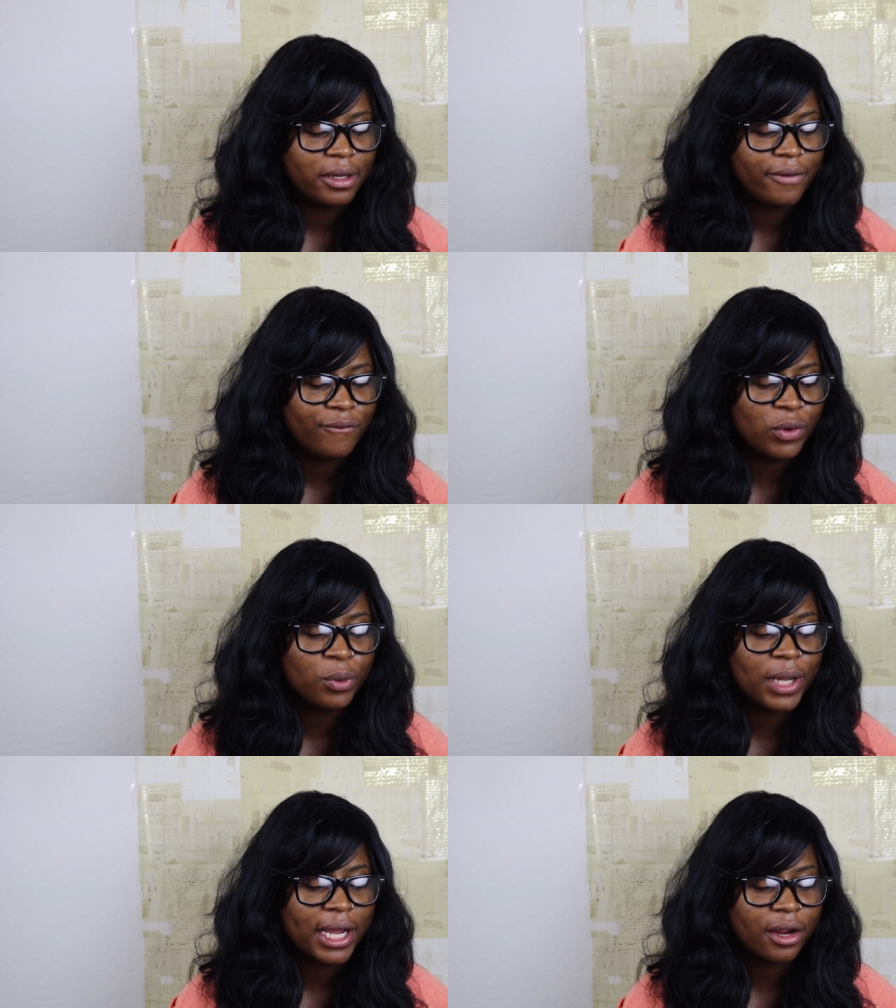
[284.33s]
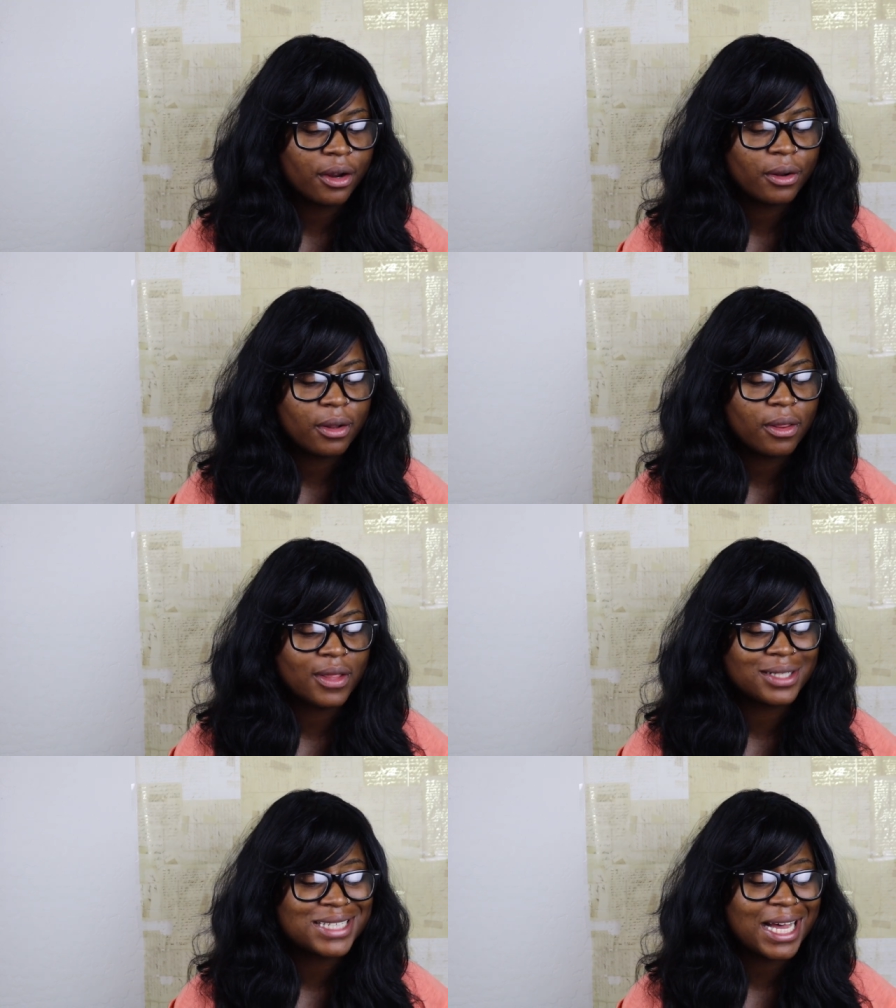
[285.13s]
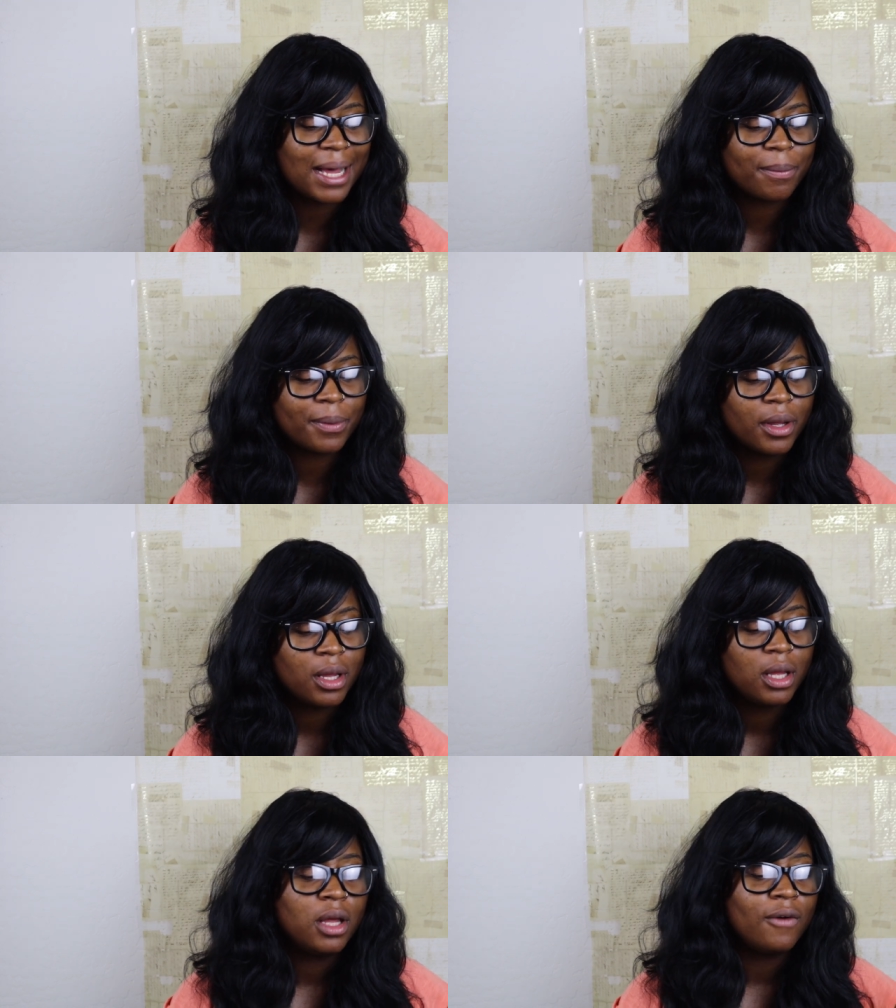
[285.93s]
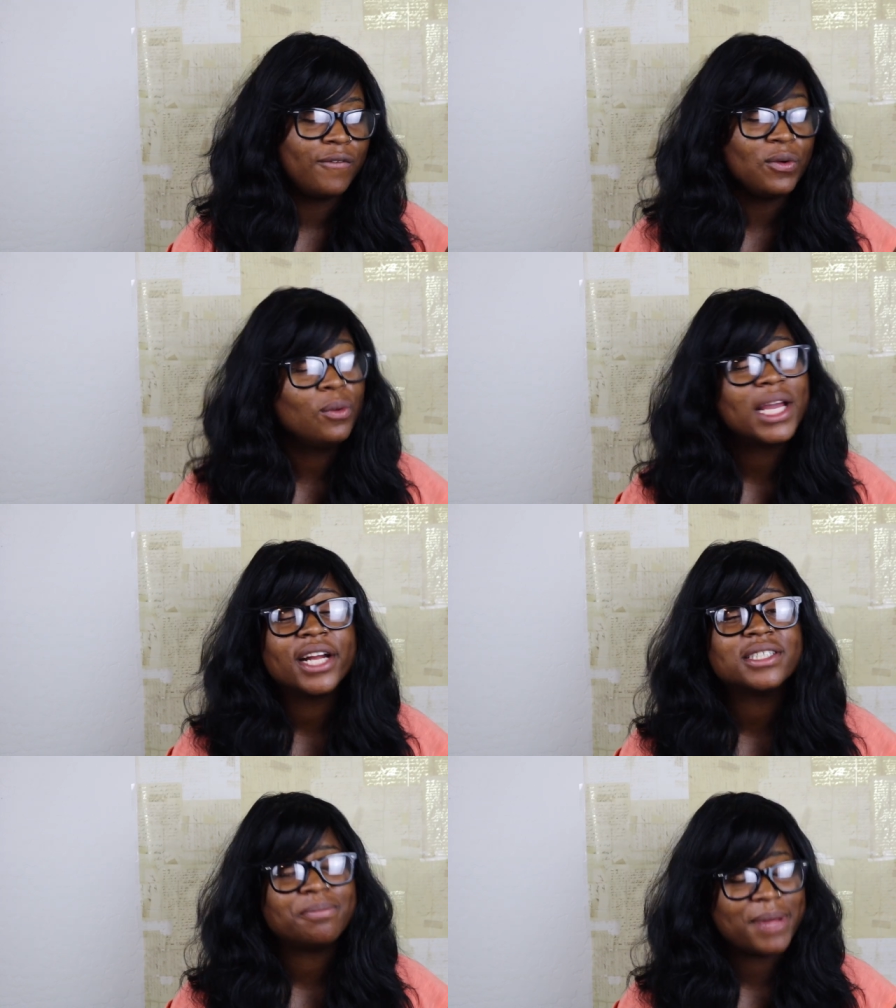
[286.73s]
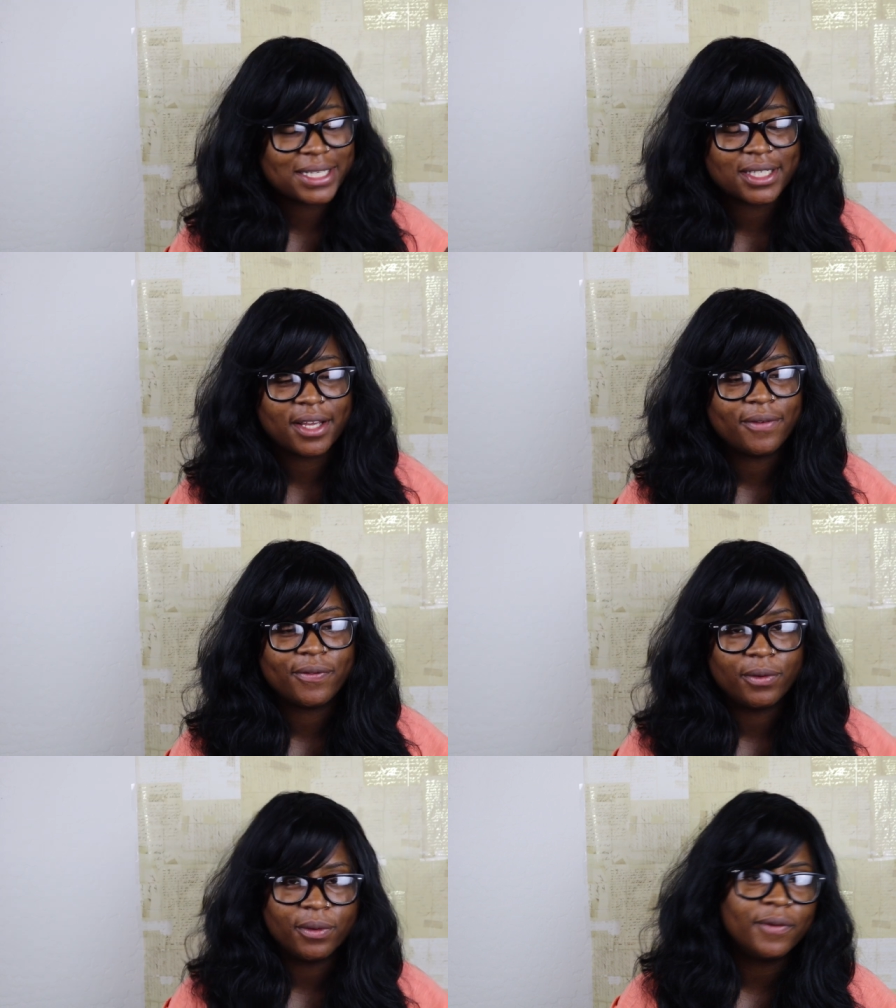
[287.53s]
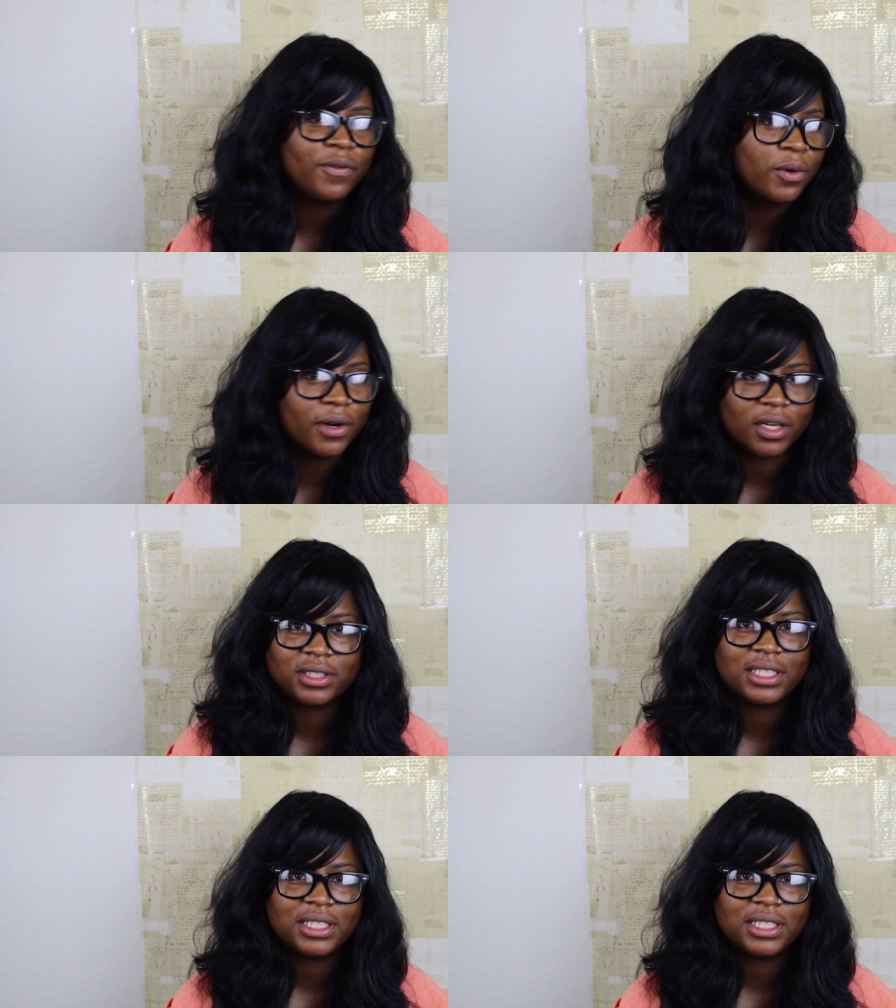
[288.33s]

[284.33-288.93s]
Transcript: Food here, the top food here is Mexican food, of course.